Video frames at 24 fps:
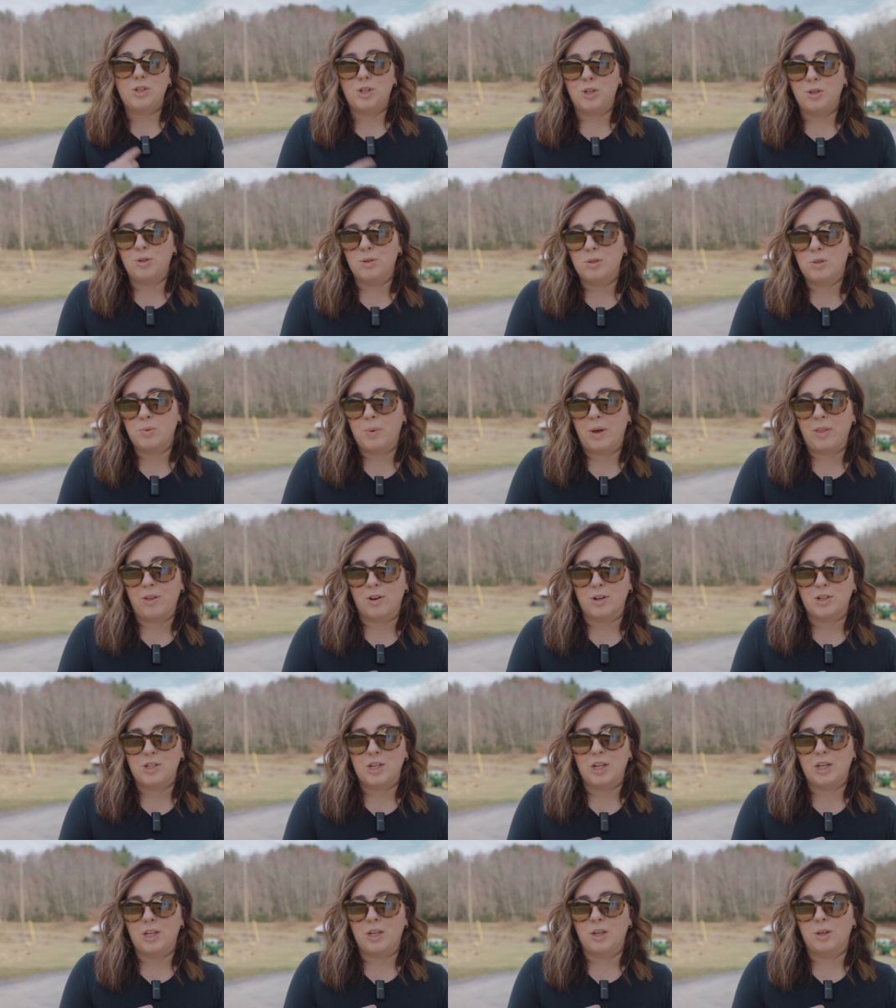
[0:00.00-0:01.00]
choose whether
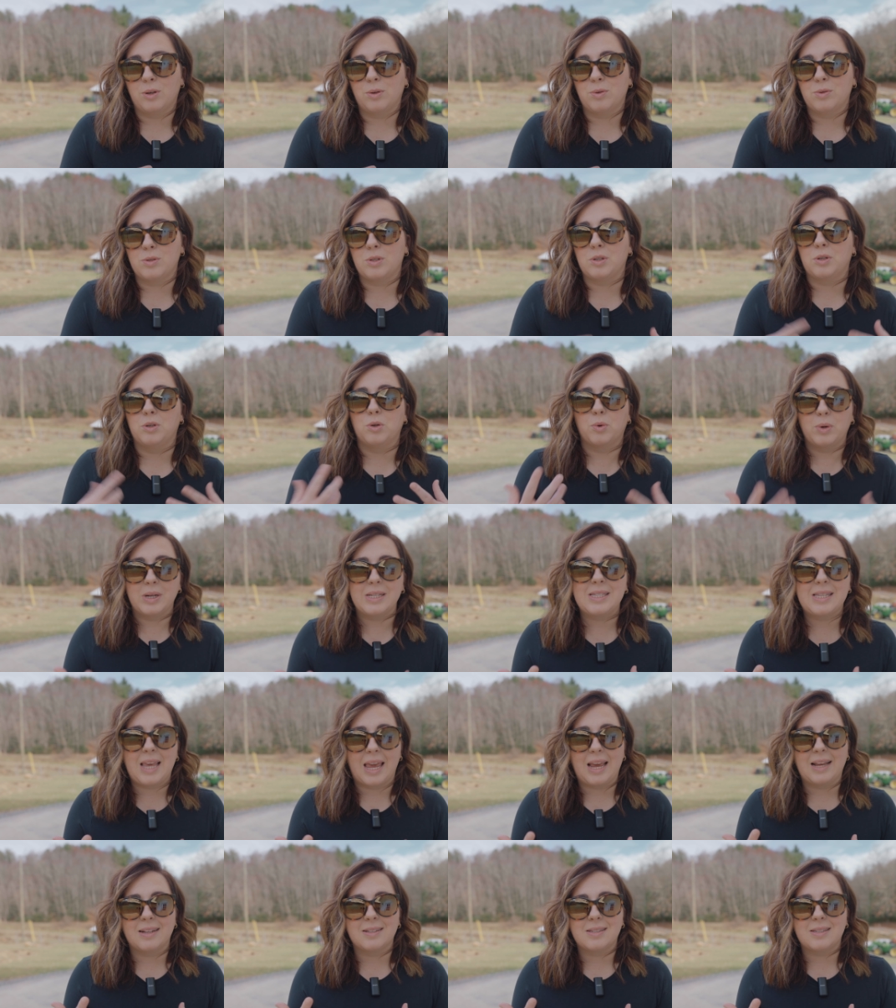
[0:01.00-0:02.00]
to use noise
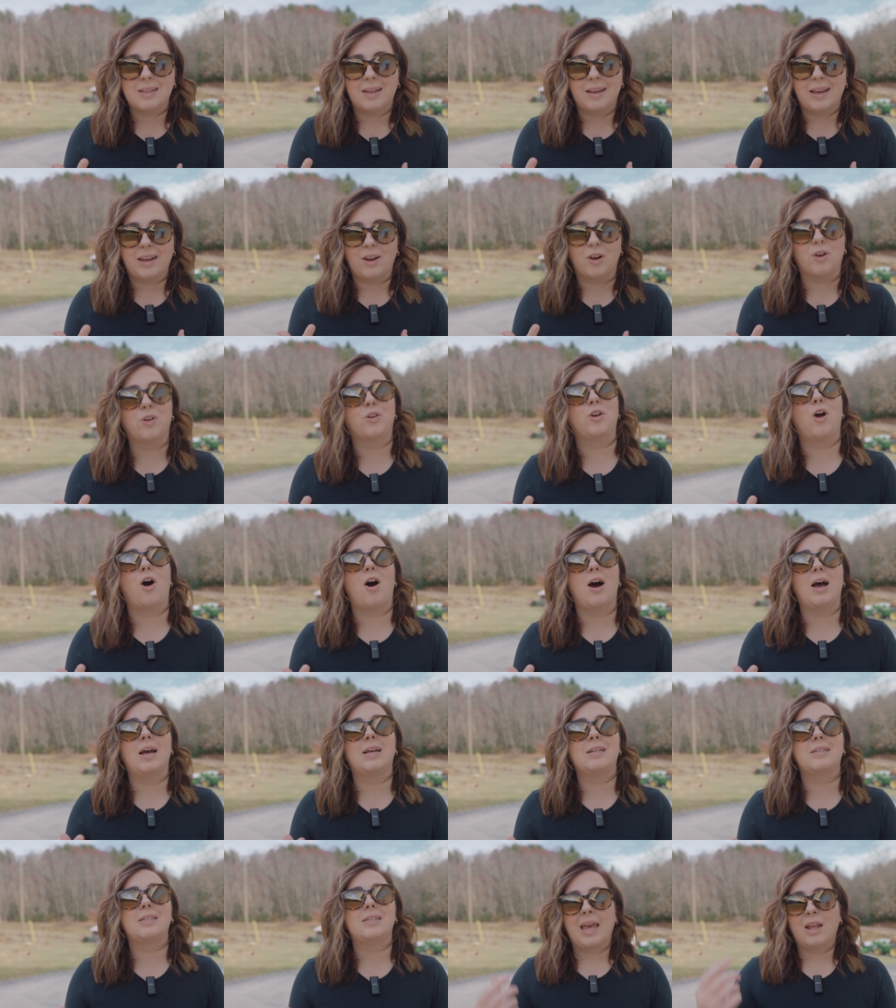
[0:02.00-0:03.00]
canceling or
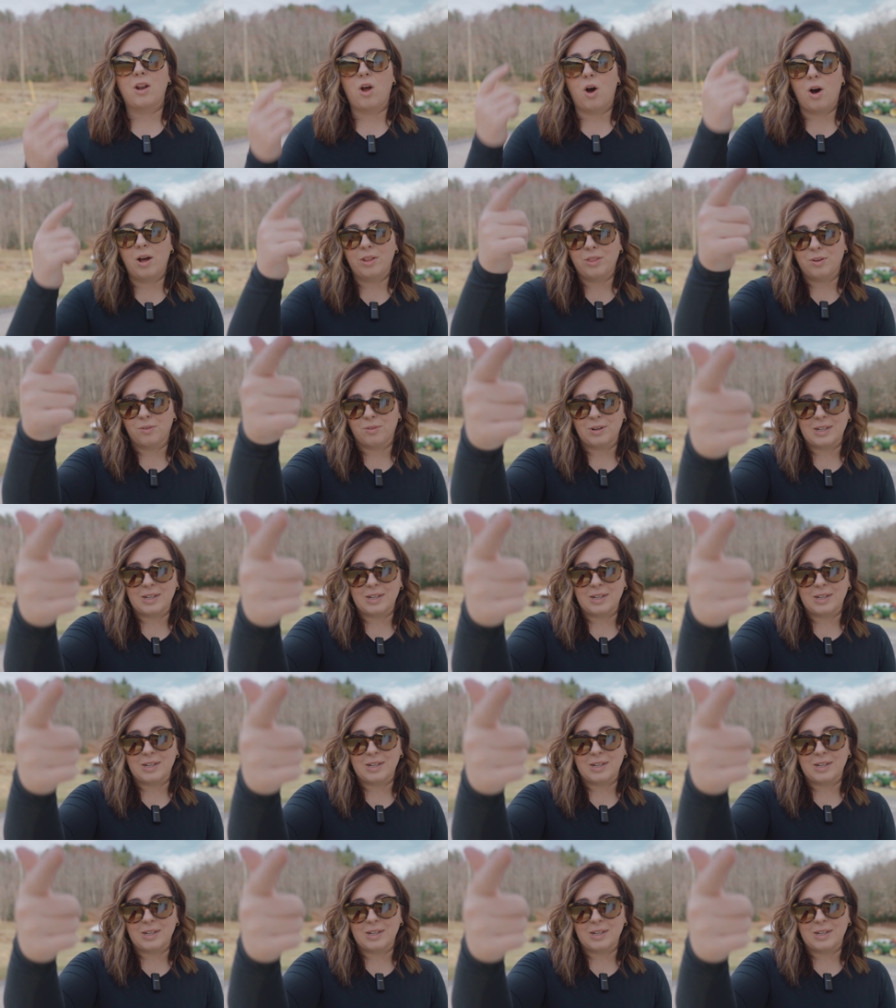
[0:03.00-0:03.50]
not. And on the